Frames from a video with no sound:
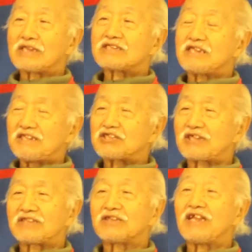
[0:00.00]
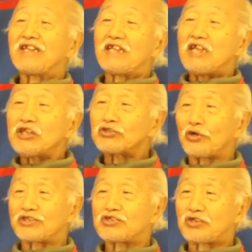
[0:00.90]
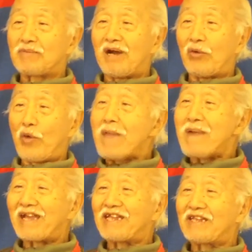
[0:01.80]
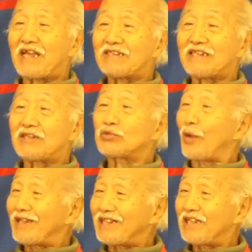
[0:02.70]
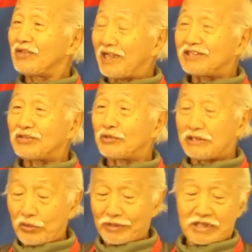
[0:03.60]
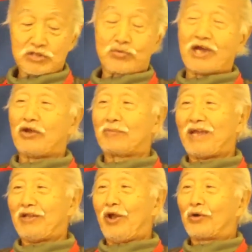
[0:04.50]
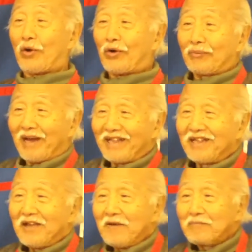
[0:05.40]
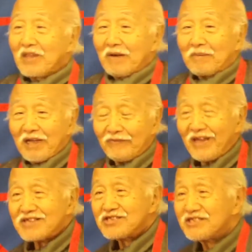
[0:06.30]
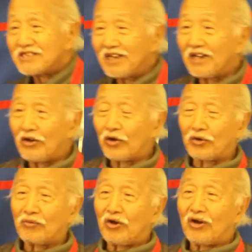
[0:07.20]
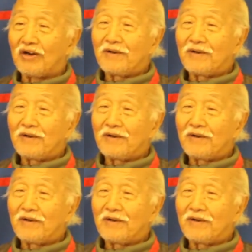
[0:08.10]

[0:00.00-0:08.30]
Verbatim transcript: was in this country and he taught Eskrima way back in 1920, 1921. That's why on my logo, on my, my vests, uh, or